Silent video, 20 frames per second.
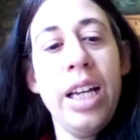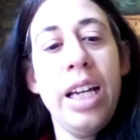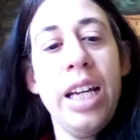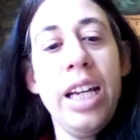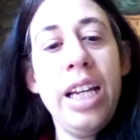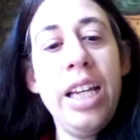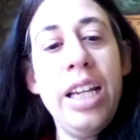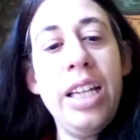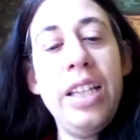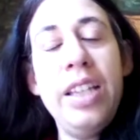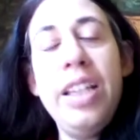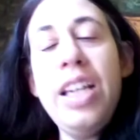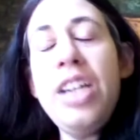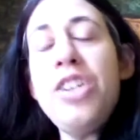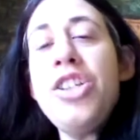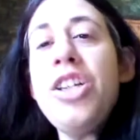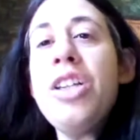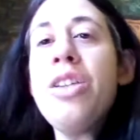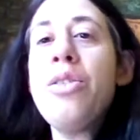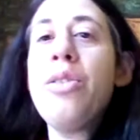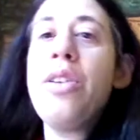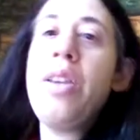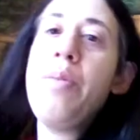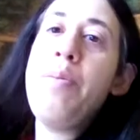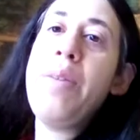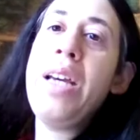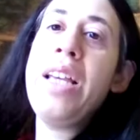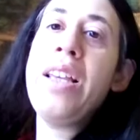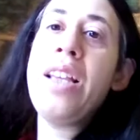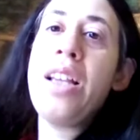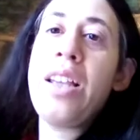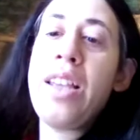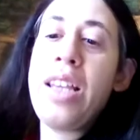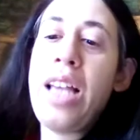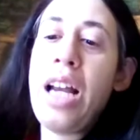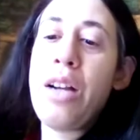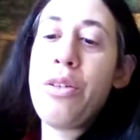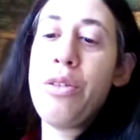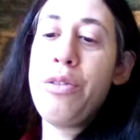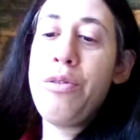In addition to the Pesach
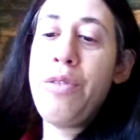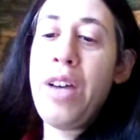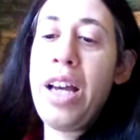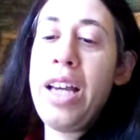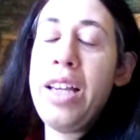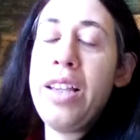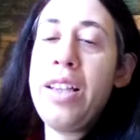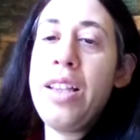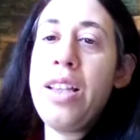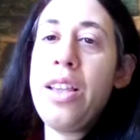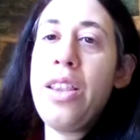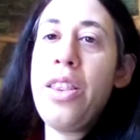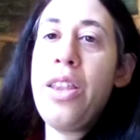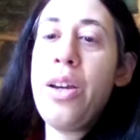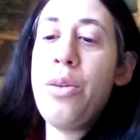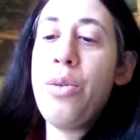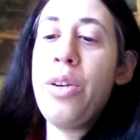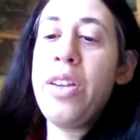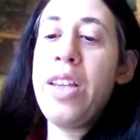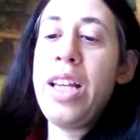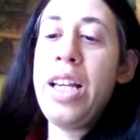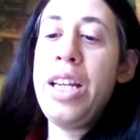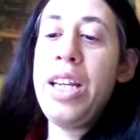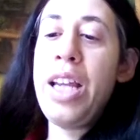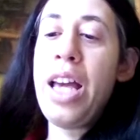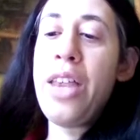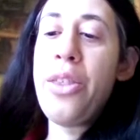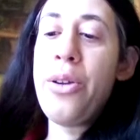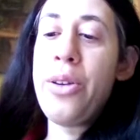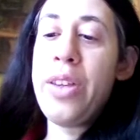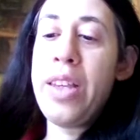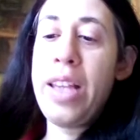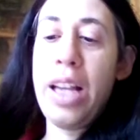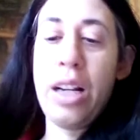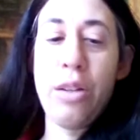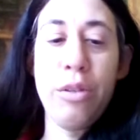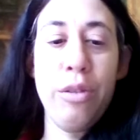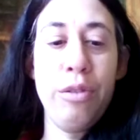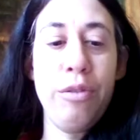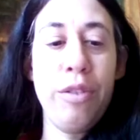sacrifice, there was another
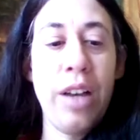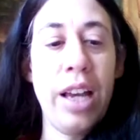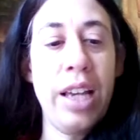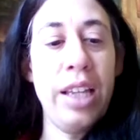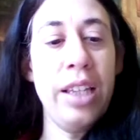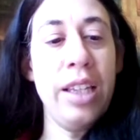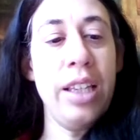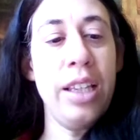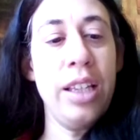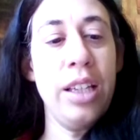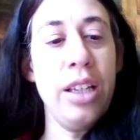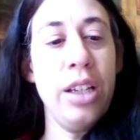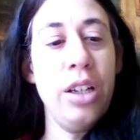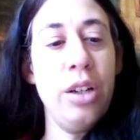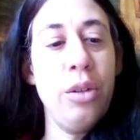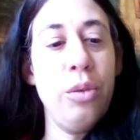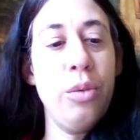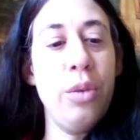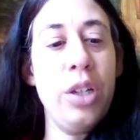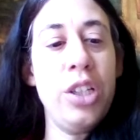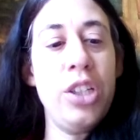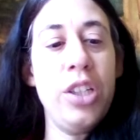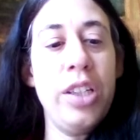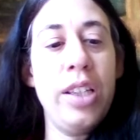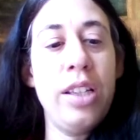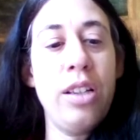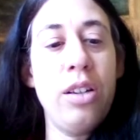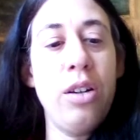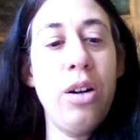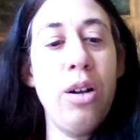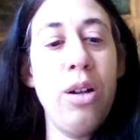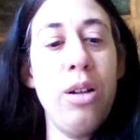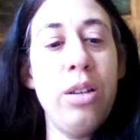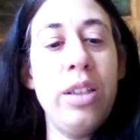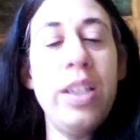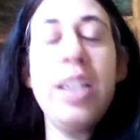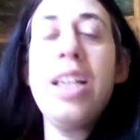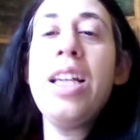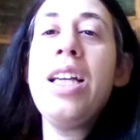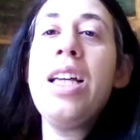sacrifice which is
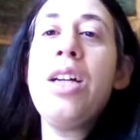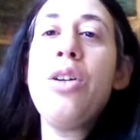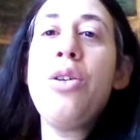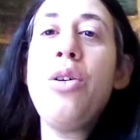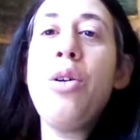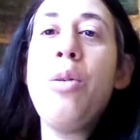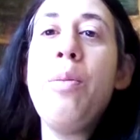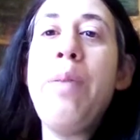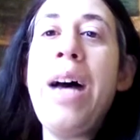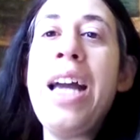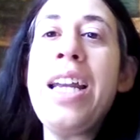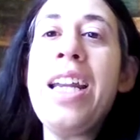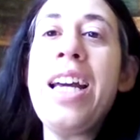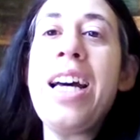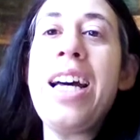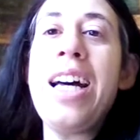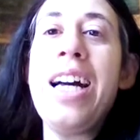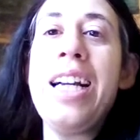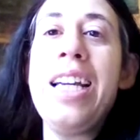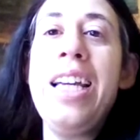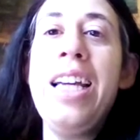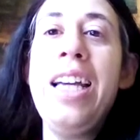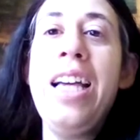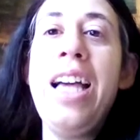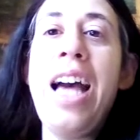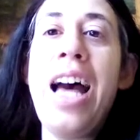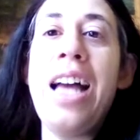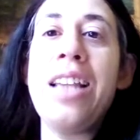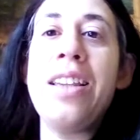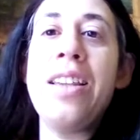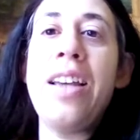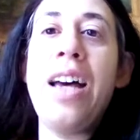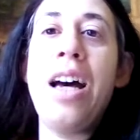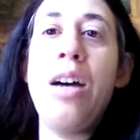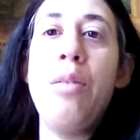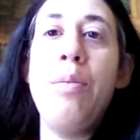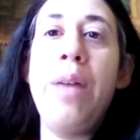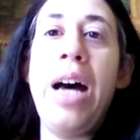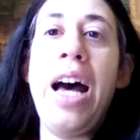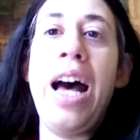called Korban Chagigat
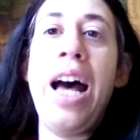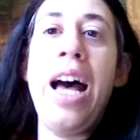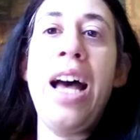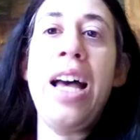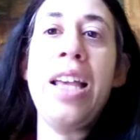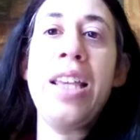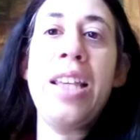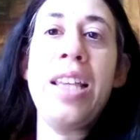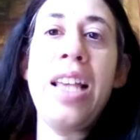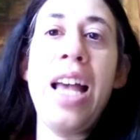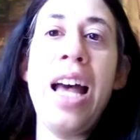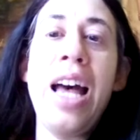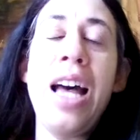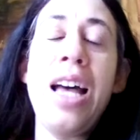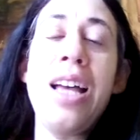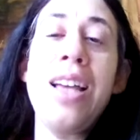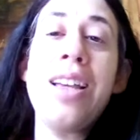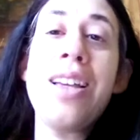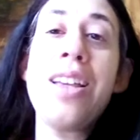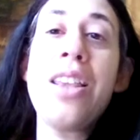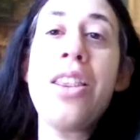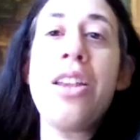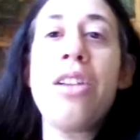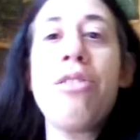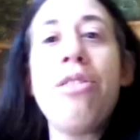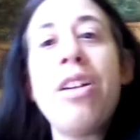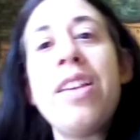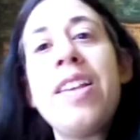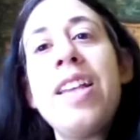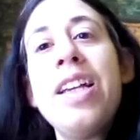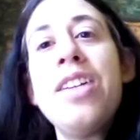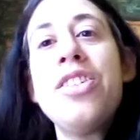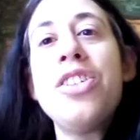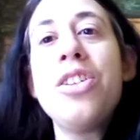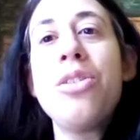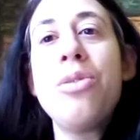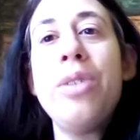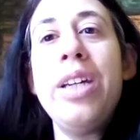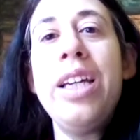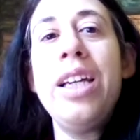Arba'a Asar. The
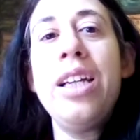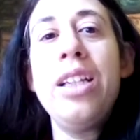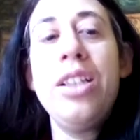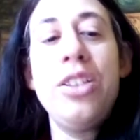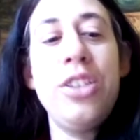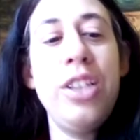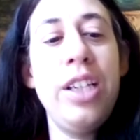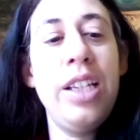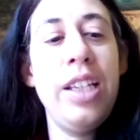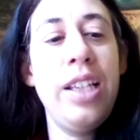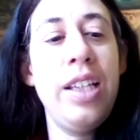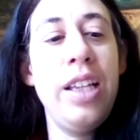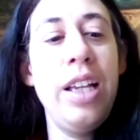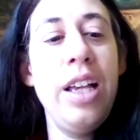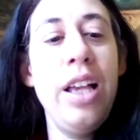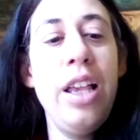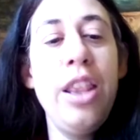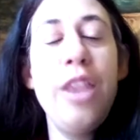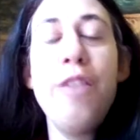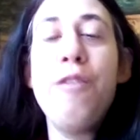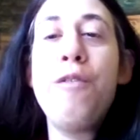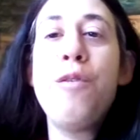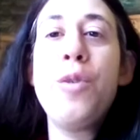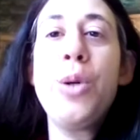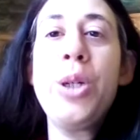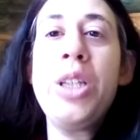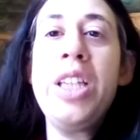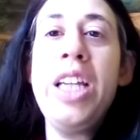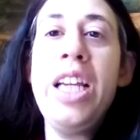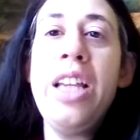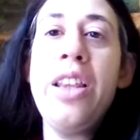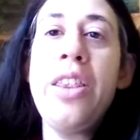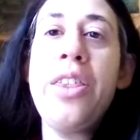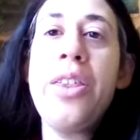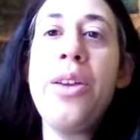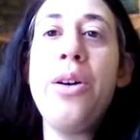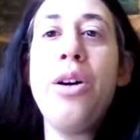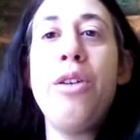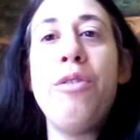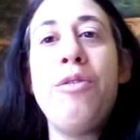translation to English is the
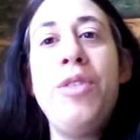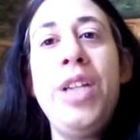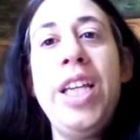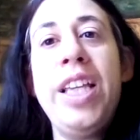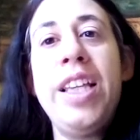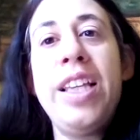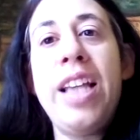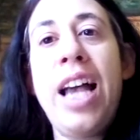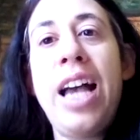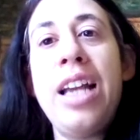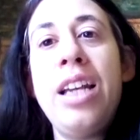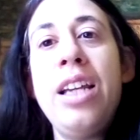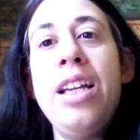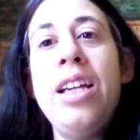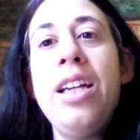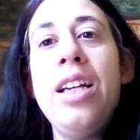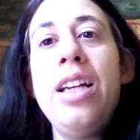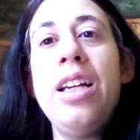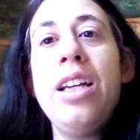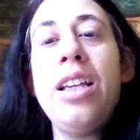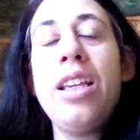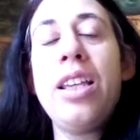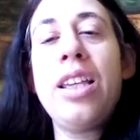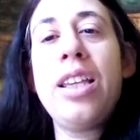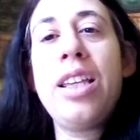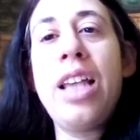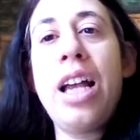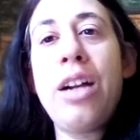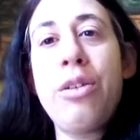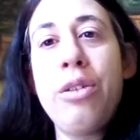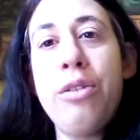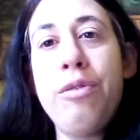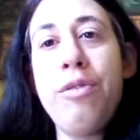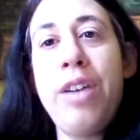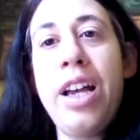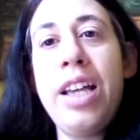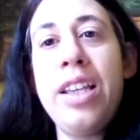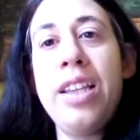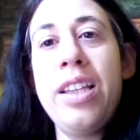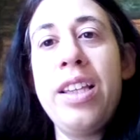14th of Nissan
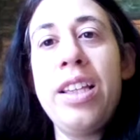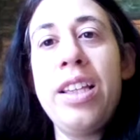sacrifice.